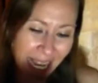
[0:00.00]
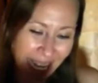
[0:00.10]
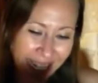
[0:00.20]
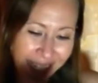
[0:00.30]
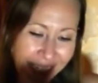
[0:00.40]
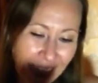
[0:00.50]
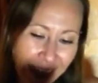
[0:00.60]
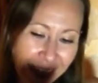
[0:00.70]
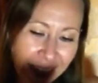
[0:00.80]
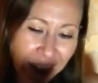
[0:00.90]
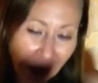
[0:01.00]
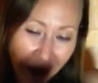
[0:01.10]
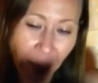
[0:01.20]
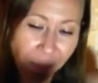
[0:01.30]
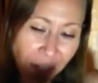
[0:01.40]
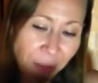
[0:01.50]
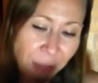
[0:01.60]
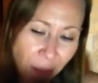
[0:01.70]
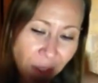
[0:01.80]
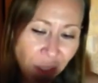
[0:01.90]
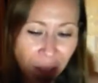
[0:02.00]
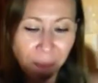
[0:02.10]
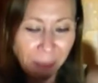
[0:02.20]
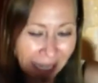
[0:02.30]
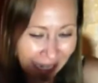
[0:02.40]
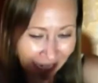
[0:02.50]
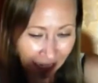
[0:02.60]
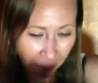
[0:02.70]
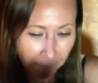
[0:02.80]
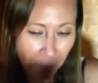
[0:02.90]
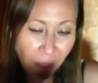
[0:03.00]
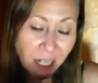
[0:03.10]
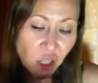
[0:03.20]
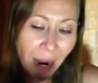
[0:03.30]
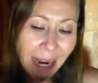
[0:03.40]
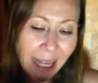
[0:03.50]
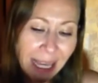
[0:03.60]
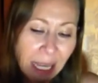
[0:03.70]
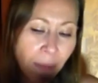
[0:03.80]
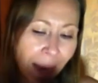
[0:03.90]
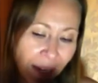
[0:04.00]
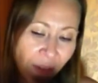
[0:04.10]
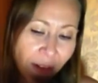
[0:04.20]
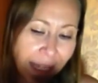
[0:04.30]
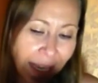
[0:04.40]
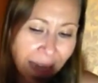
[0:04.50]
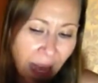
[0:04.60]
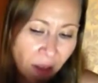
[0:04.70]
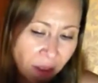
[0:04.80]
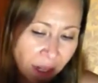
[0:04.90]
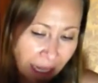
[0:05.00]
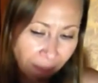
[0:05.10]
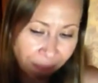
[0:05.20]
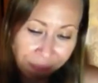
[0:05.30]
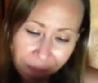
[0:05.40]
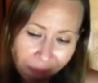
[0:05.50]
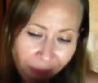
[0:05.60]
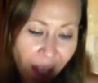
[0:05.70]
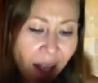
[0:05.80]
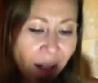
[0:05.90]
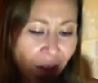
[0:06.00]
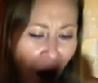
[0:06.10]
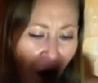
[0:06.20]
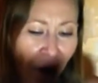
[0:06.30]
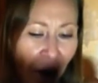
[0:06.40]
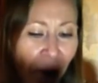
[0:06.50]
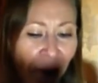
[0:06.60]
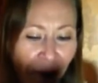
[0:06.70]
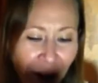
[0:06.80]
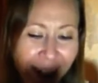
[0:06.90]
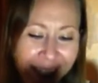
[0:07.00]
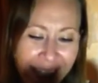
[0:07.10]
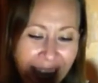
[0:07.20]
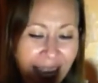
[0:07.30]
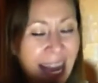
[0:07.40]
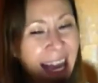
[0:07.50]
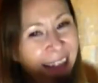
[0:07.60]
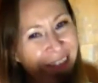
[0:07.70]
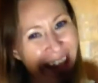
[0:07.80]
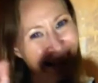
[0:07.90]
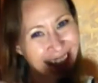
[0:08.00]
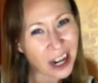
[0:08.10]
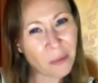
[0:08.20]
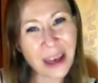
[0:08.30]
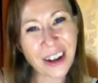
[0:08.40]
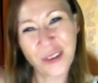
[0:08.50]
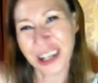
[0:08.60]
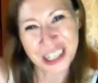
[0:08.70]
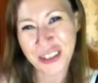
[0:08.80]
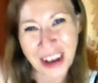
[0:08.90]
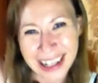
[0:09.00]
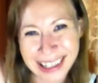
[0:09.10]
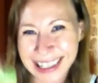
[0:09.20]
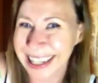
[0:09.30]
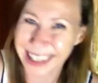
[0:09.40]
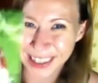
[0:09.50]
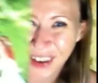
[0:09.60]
It says, is there something you know you shouldn't be eating? Try to eat mindfully and healthily. Although the fairies say that a little bit of what you fancy is